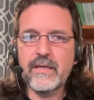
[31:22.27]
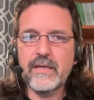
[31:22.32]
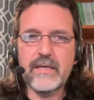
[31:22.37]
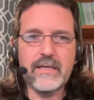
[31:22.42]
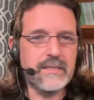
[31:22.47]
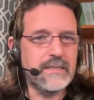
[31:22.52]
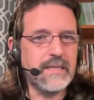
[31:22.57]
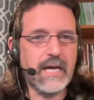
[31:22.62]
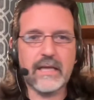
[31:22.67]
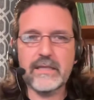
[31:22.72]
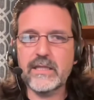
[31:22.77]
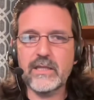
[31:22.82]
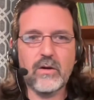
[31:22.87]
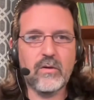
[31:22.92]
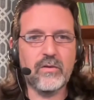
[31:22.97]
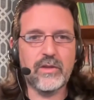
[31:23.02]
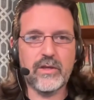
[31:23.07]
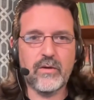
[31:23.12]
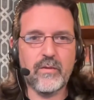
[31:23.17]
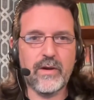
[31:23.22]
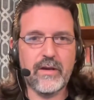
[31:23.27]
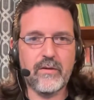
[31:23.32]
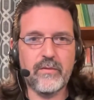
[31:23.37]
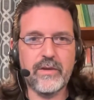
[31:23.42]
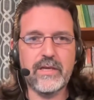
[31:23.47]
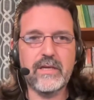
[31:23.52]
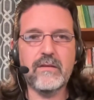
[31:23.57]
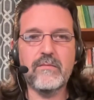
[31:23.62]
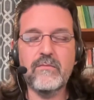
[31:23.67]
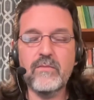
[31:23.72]
is not the only way
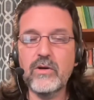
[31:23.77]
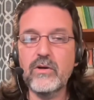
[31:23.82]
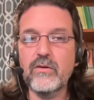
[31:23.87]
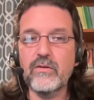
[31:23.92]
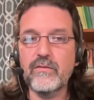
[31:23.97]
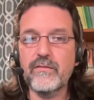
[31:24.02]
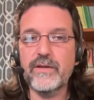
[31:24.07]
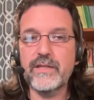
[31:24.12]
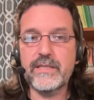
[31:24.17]
we can move.